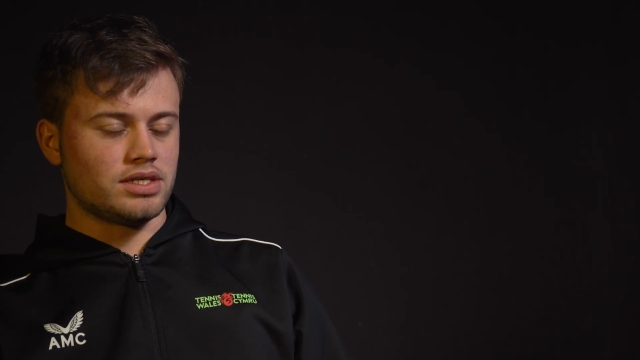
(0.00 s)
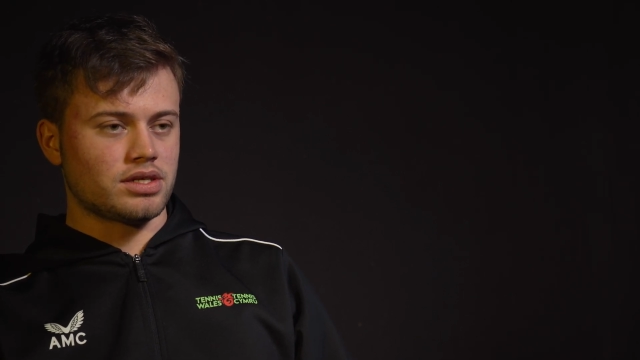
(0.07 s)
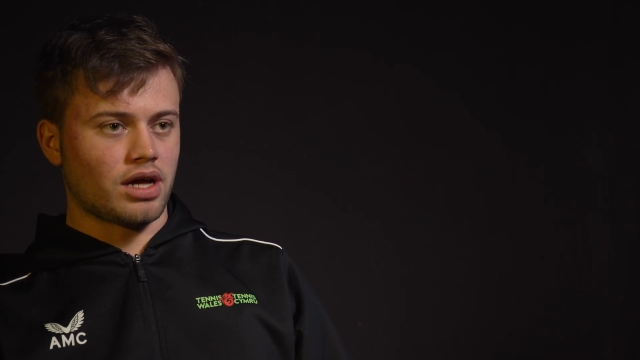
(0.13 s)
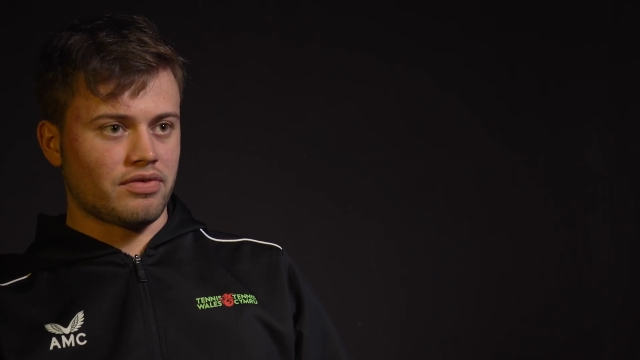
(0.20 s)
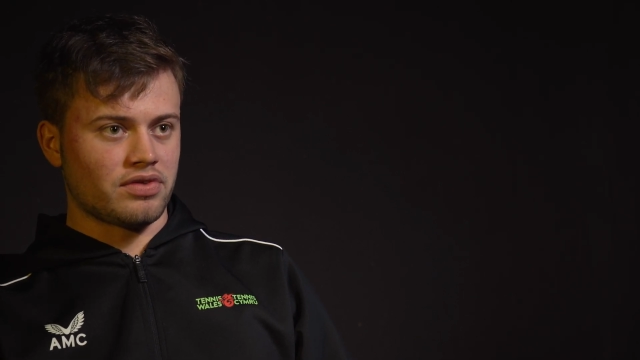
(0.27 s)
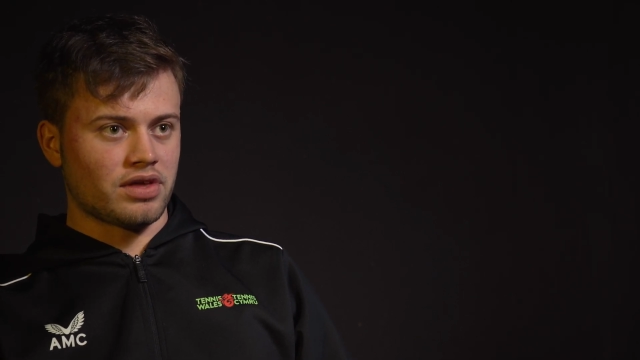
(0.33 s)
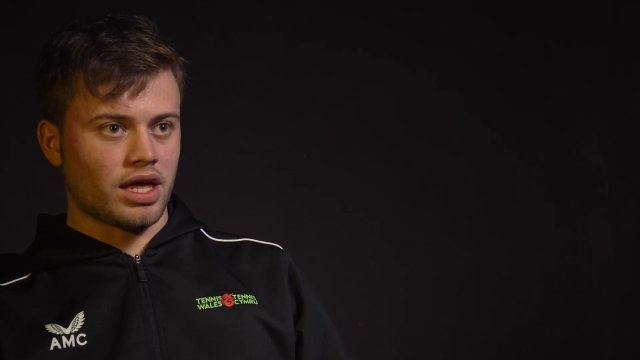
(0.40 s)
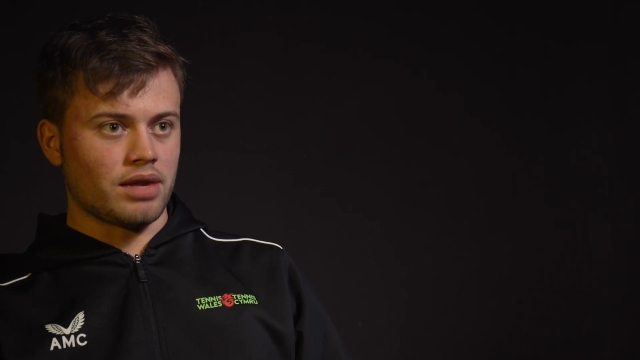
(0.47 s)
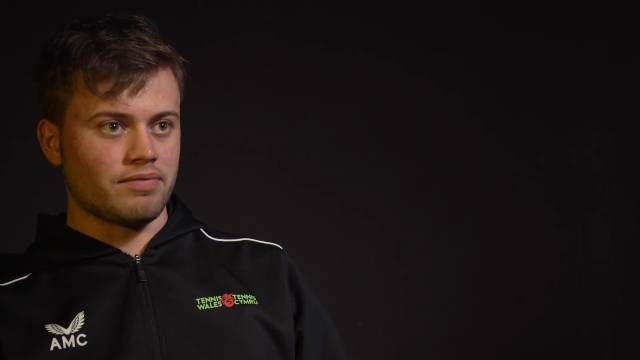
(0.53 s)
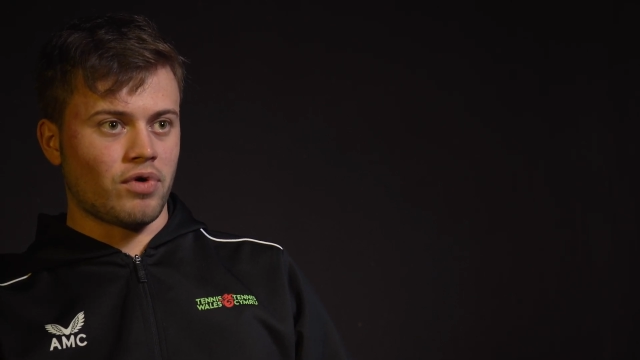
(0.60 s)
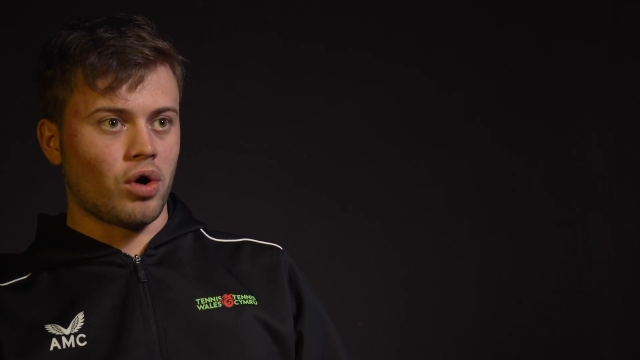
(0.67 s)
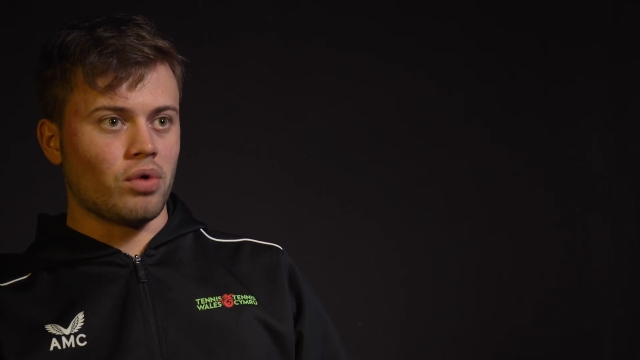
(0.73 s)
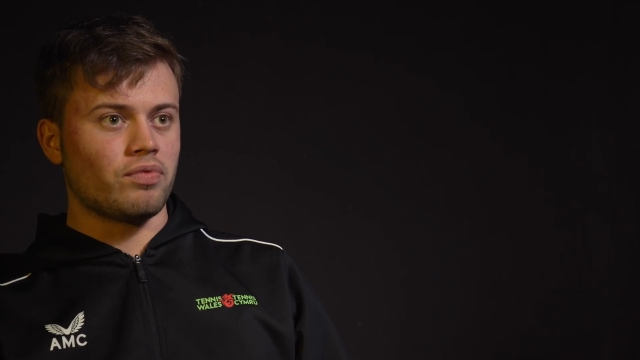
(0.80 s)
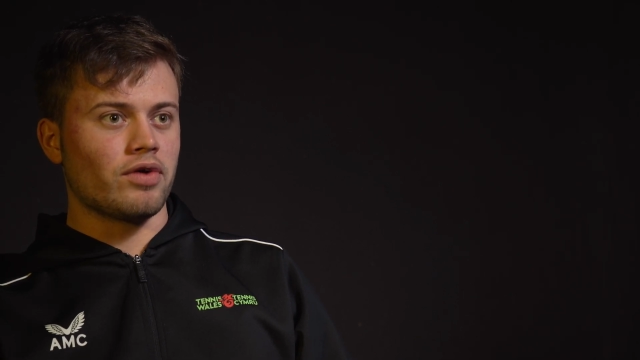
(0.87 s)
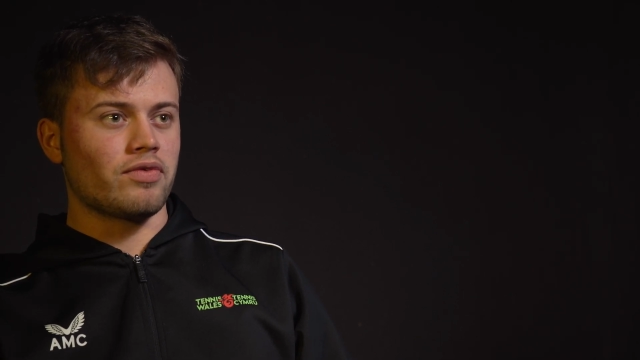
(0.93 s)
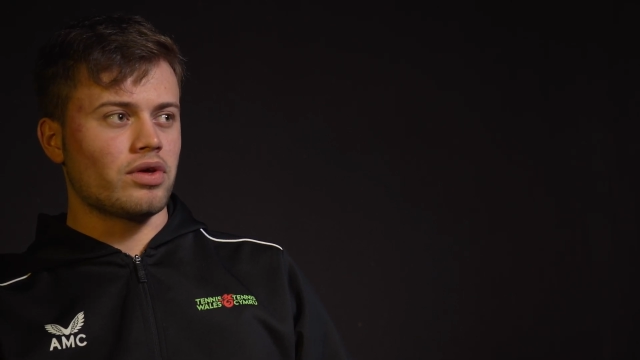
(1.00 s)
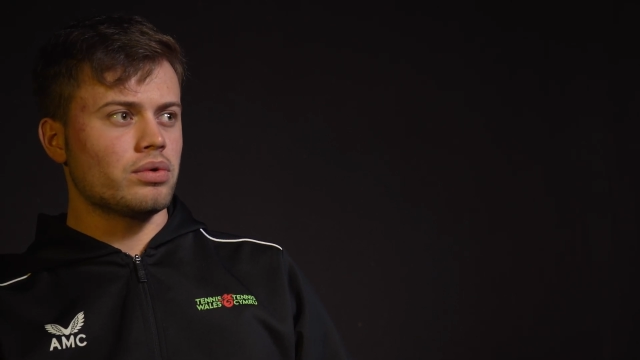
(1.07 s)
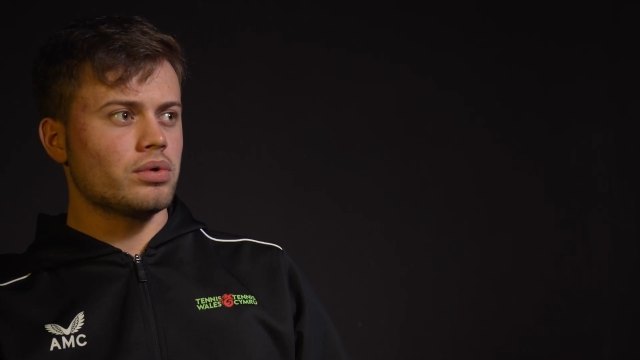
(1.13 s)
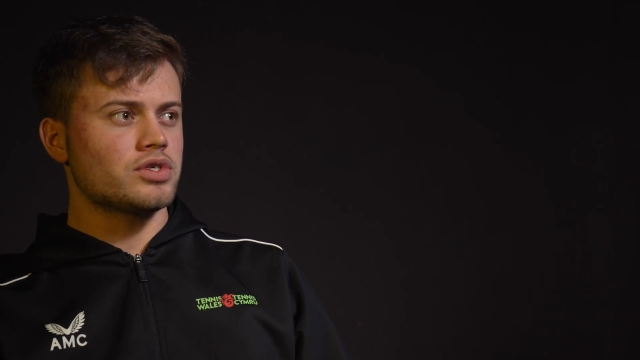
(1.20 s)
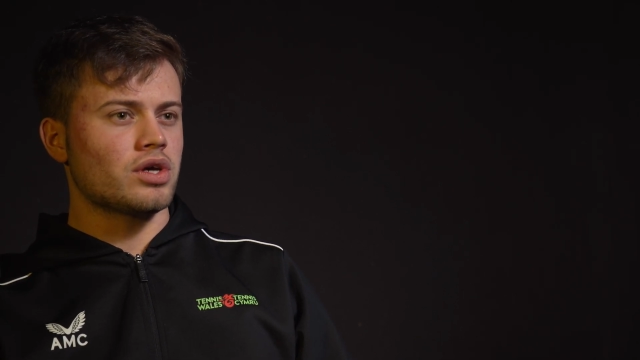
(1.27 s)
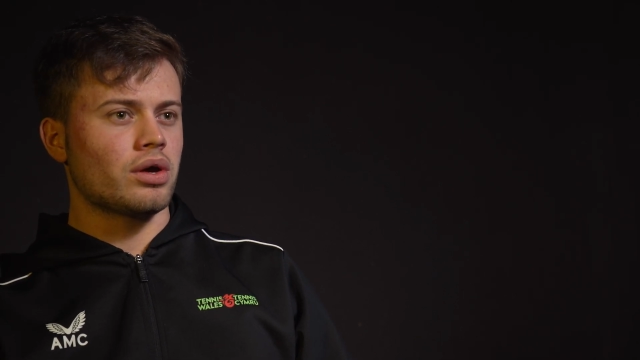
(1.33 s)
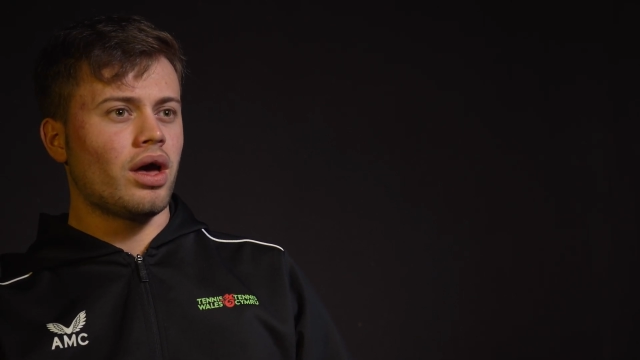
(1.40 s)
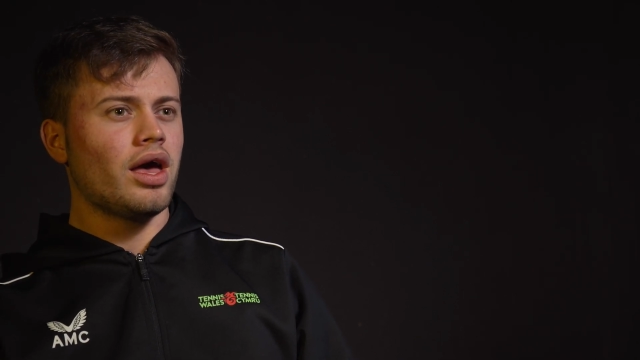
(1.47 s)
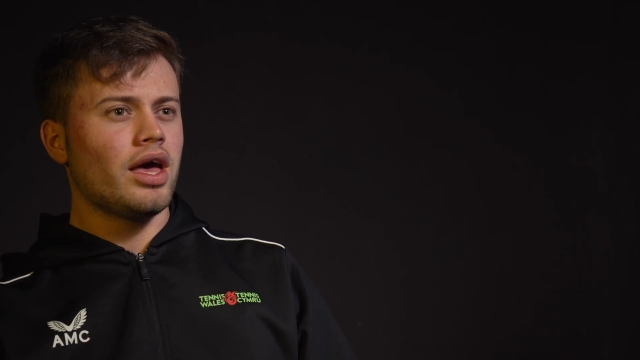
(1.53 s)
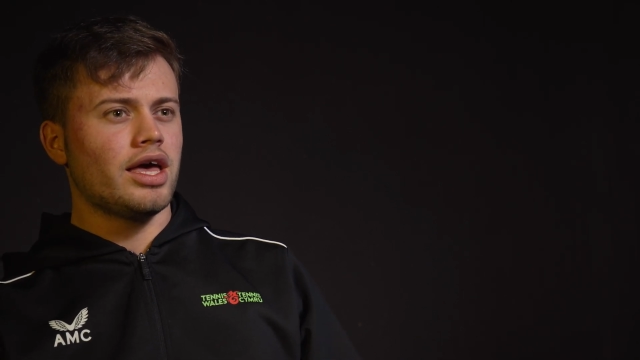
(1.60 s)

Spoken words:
stuff to get involved with, and also,